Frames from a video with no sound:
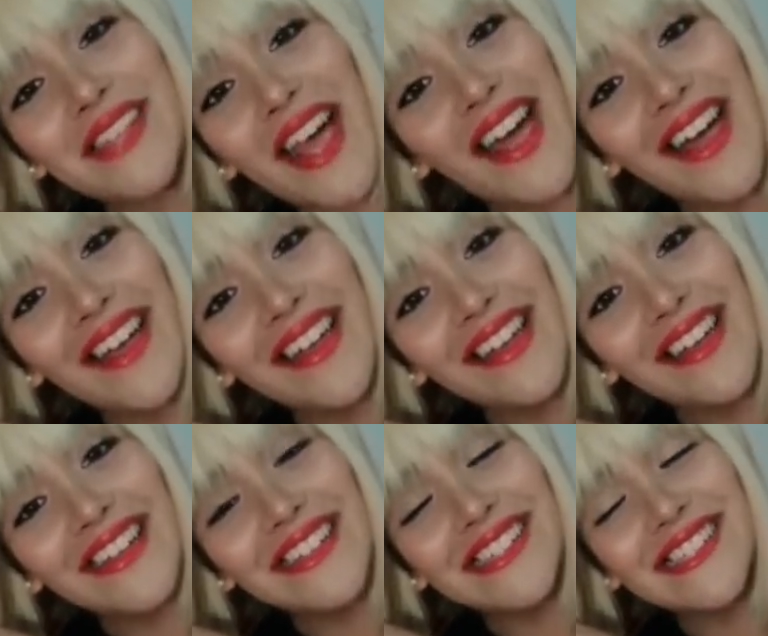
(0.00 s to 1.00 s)

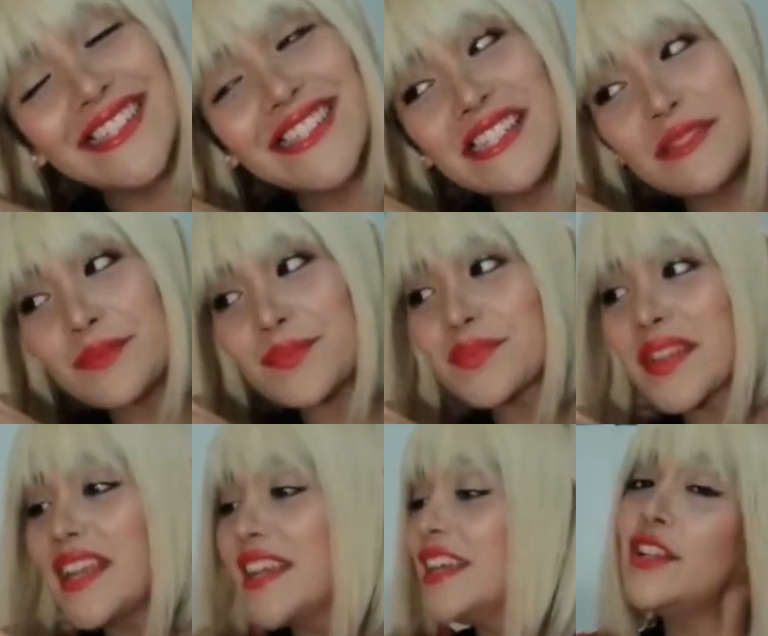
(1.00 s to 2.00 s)
I
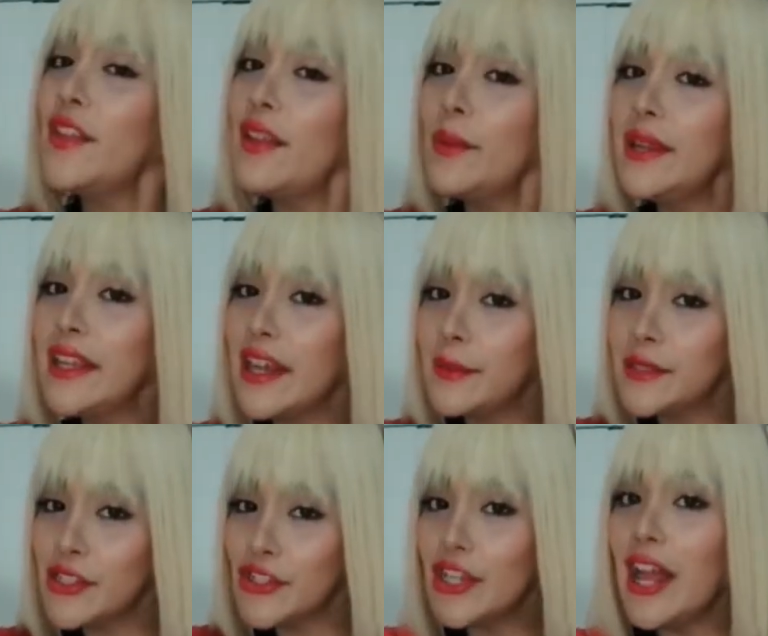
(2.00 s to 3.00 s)
know that when it comes
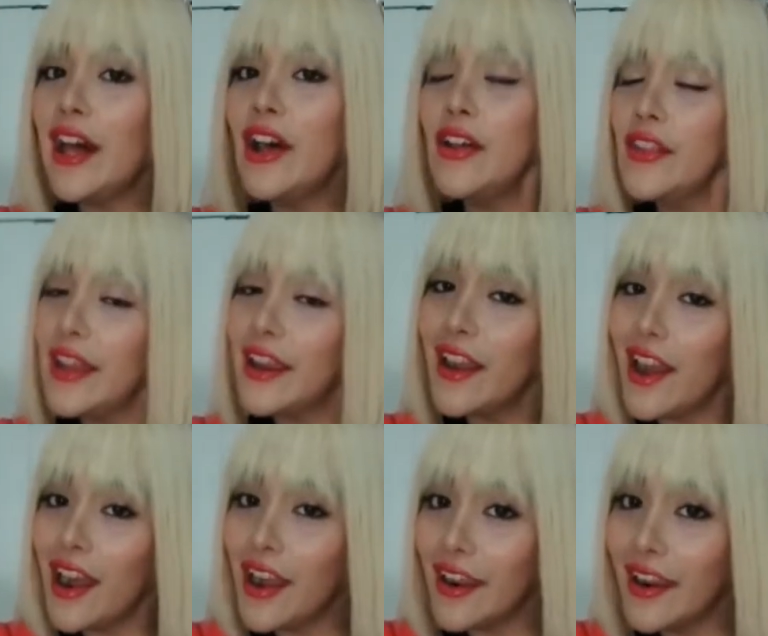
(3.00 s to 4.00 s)
to Chanel, there
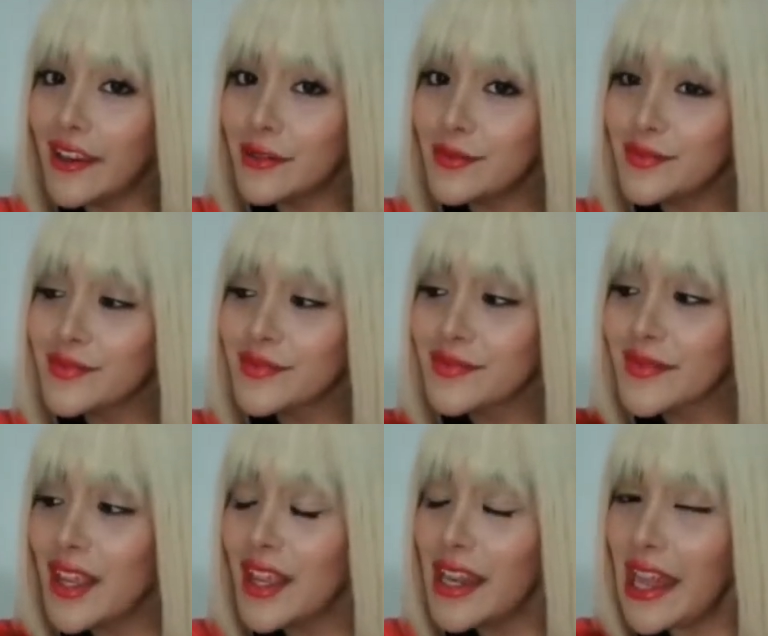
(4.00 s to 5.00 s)
are
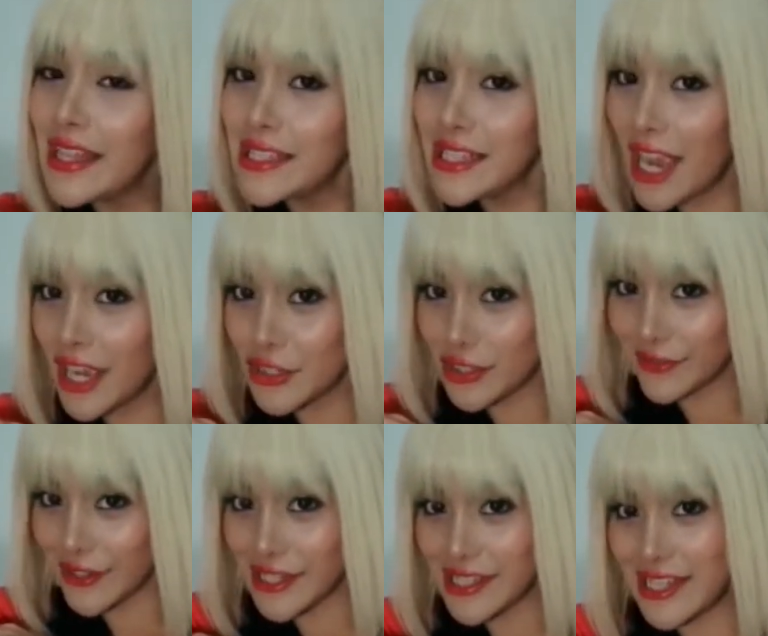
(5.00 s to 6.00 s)
lots of
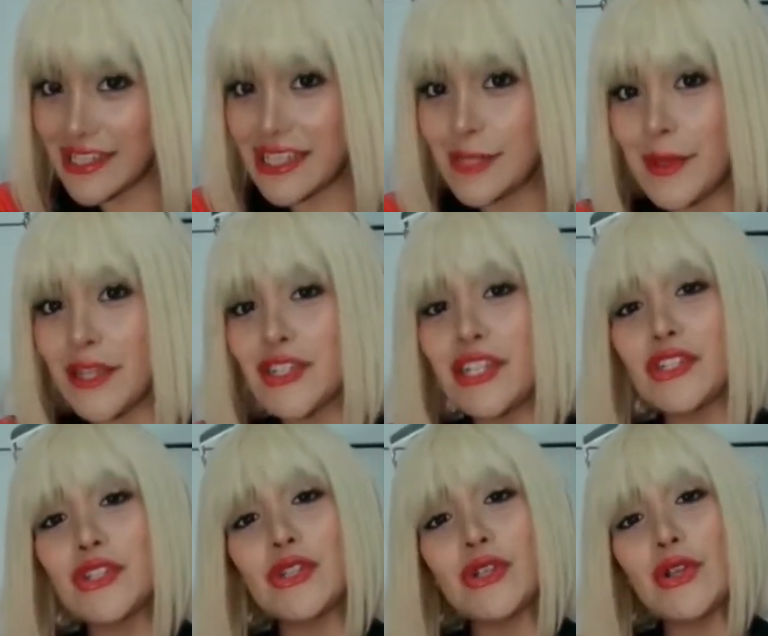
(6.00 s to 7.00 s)
controversies, especially
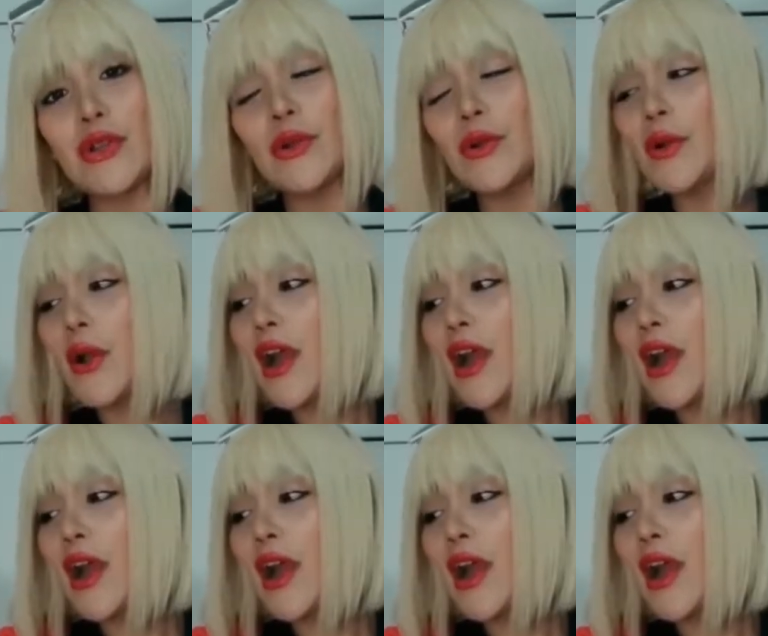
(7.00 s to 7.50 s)
to